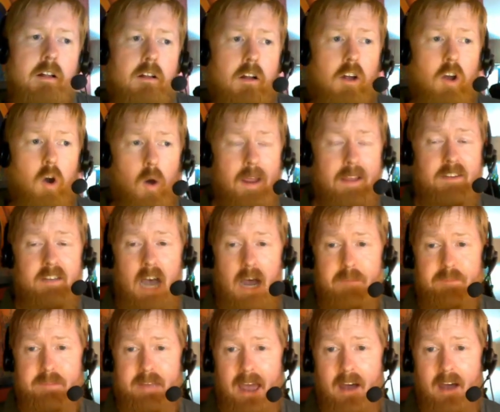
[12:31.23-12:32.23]
Going top
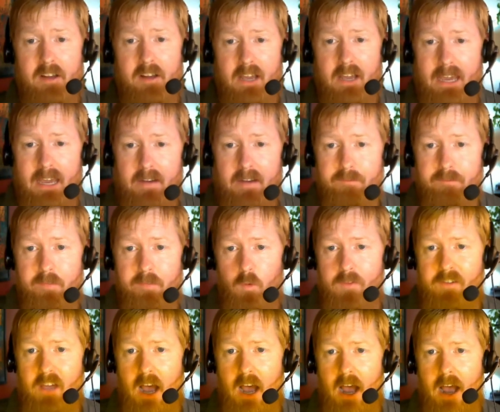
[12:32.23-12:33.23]
down again,
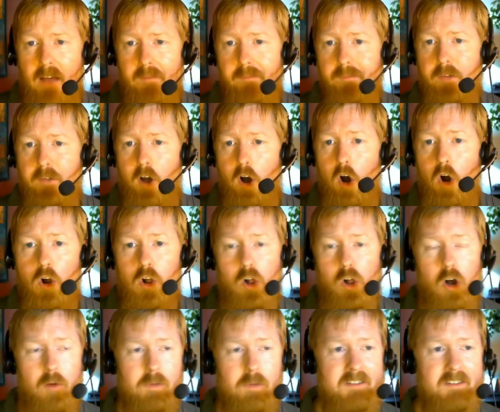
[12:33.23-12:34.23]
we've got
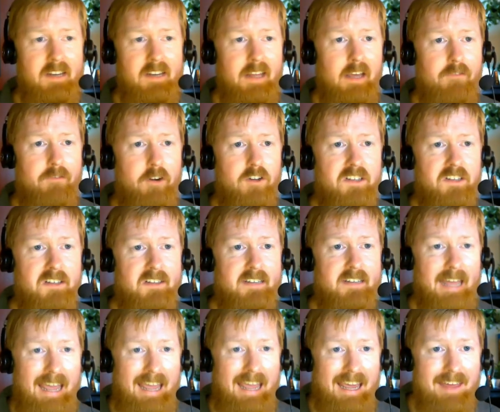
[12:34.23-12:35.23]
Oklahoma City versus
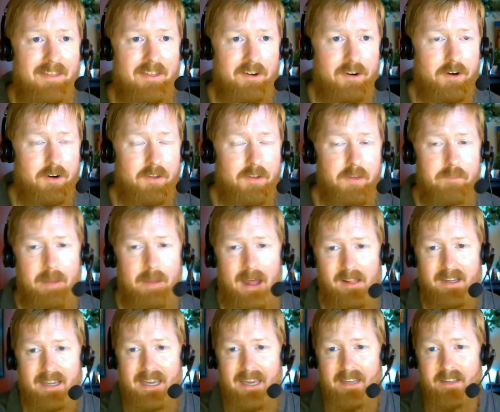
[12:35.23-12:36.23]
either the
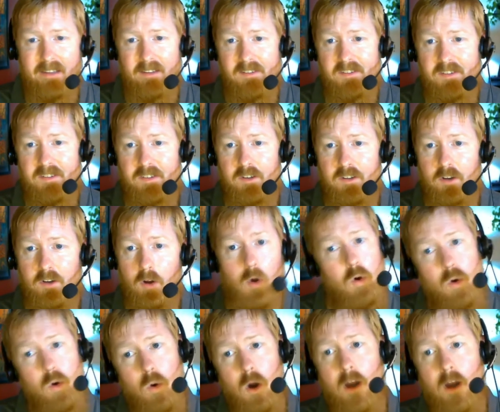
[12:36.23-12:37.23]
Pelicans,
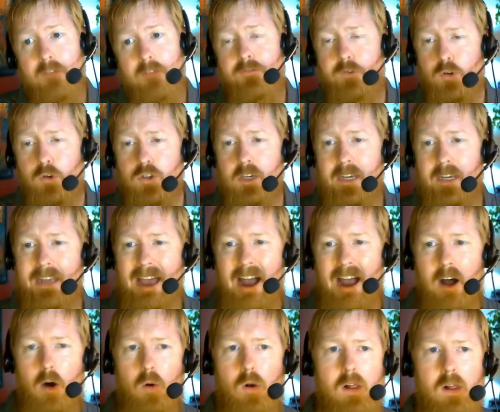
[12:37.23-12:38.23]
who unfortunately
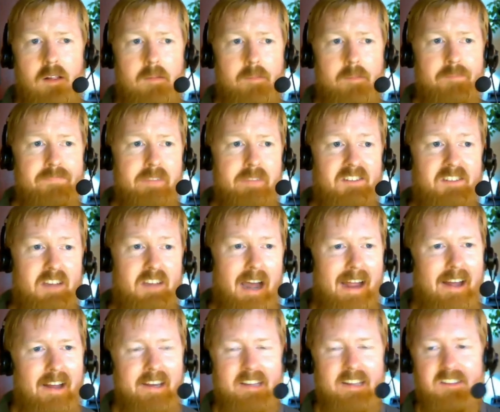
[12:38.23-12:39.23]
now
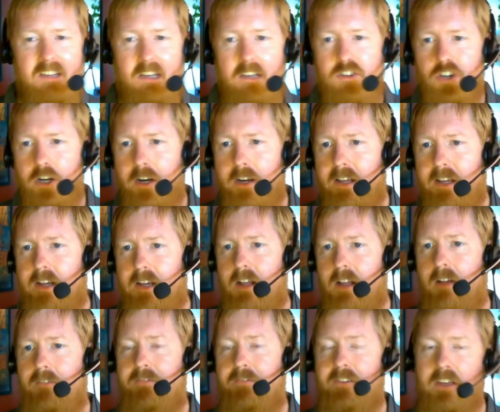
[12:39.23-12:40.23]
Zion is injured.
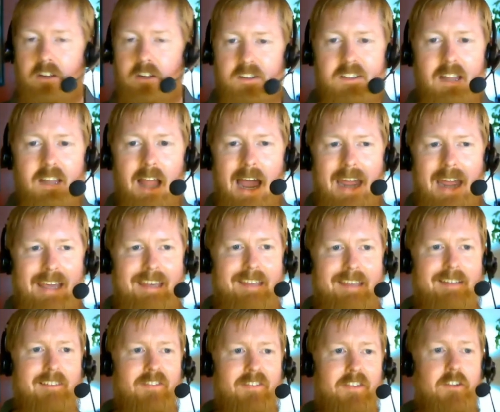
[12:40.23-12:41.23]
Feels like
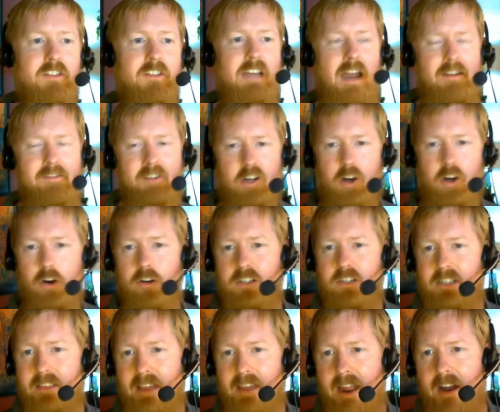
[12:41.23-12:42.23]
there's kind of a curse
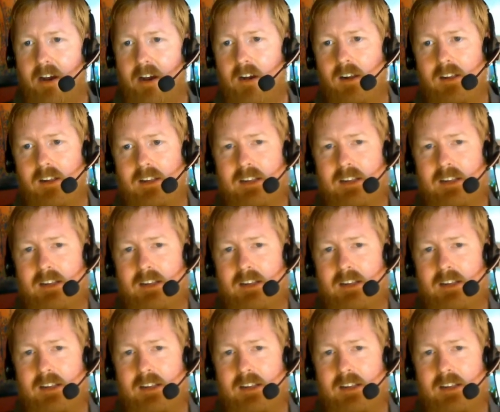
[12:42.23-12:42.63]
there.